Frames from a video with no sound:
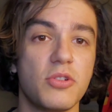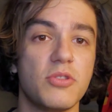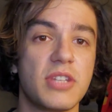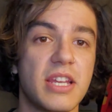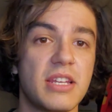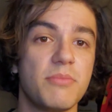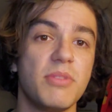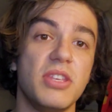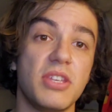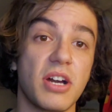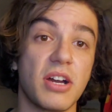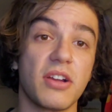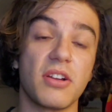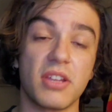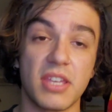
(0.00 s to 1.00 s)
who tend to be
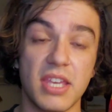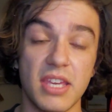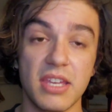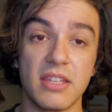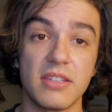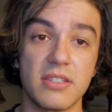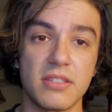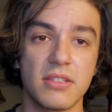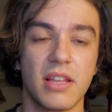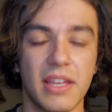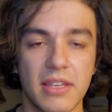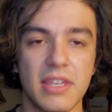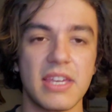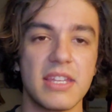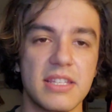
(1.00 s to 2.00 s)
younger kids. Like
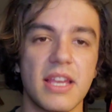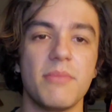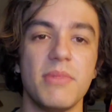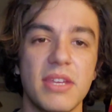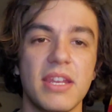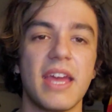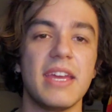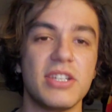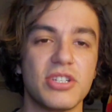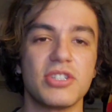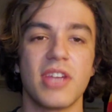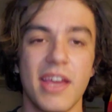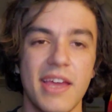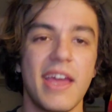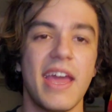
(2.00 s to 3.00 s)
kids, I mean
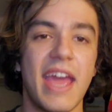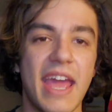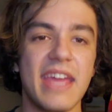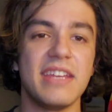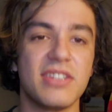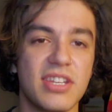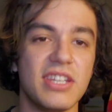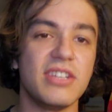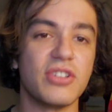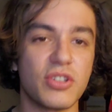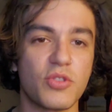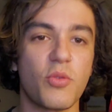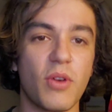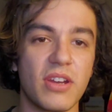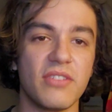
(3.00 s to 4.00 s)
ages 18 to
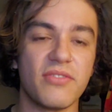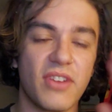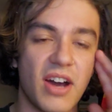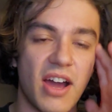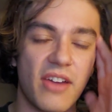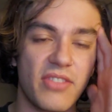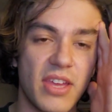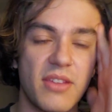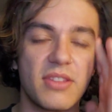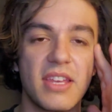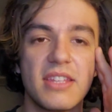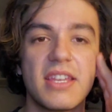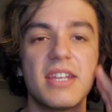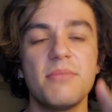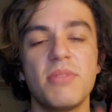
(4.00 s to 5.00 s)
25. They
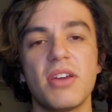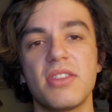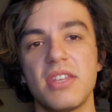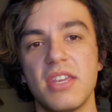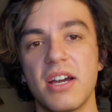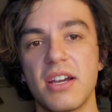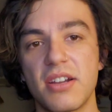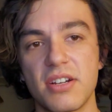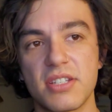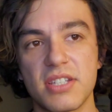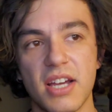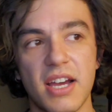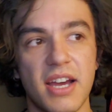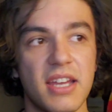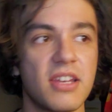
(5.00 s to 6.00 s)
tend to be on the younger
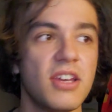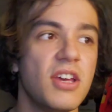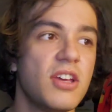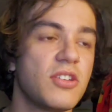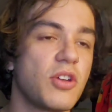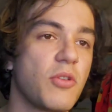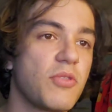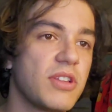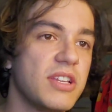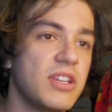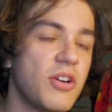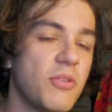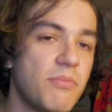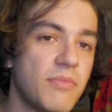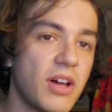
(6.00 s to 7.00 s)
side, don't really
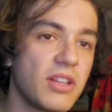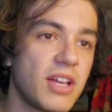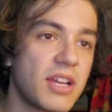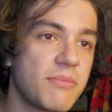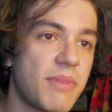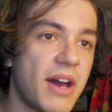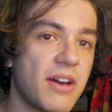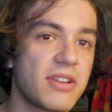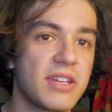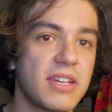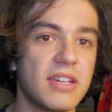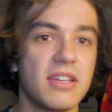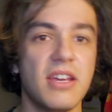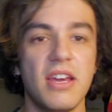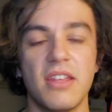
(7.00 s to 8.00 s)
know a lot about
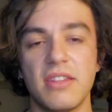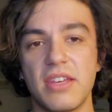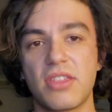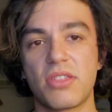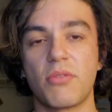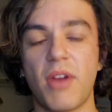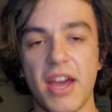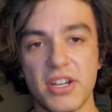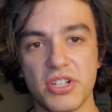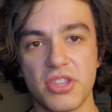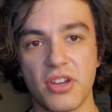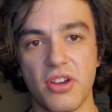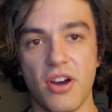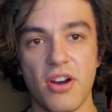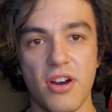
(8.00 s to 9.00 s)
it. They thrash the
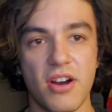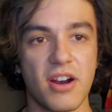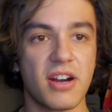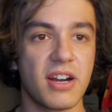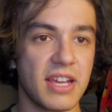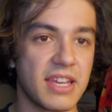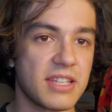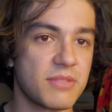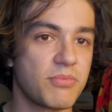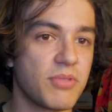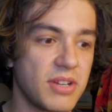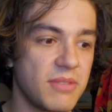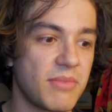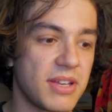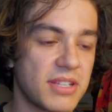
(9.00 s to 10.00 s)
car, it gets
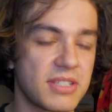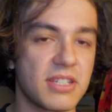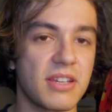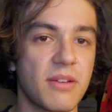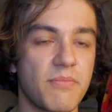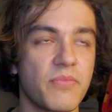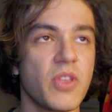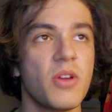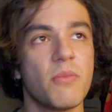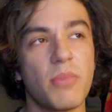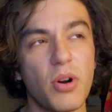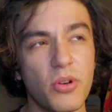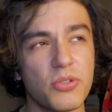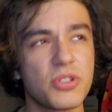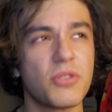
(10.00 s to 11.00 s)
pretty messed up. But
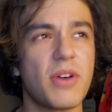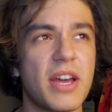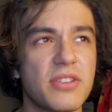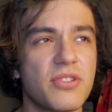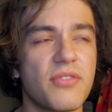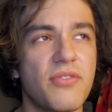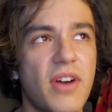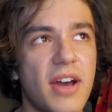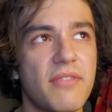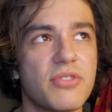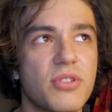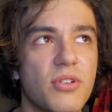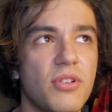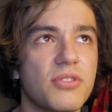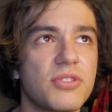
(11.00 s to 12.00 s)
also SR5s
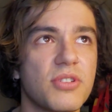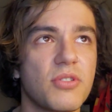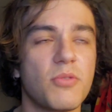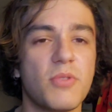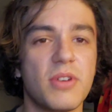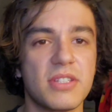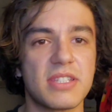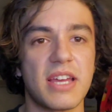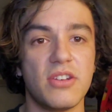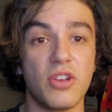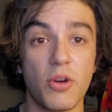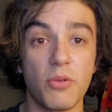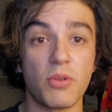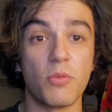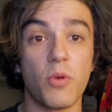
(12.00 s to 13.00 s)
are also the ones that
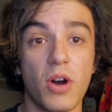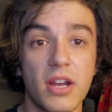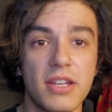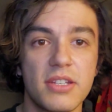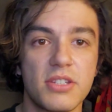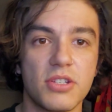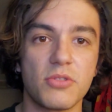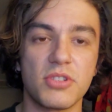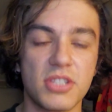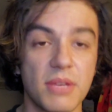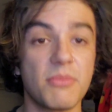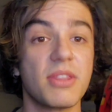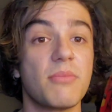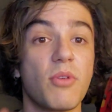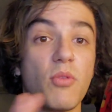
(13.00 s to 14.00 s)
no one wanted, so some
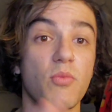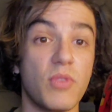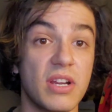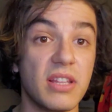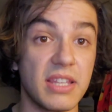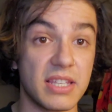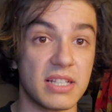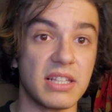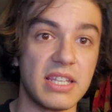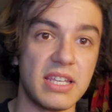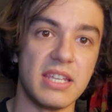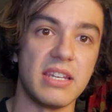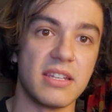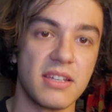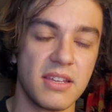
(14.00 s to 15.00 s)
of them are really
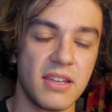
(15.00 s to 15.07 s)
clean.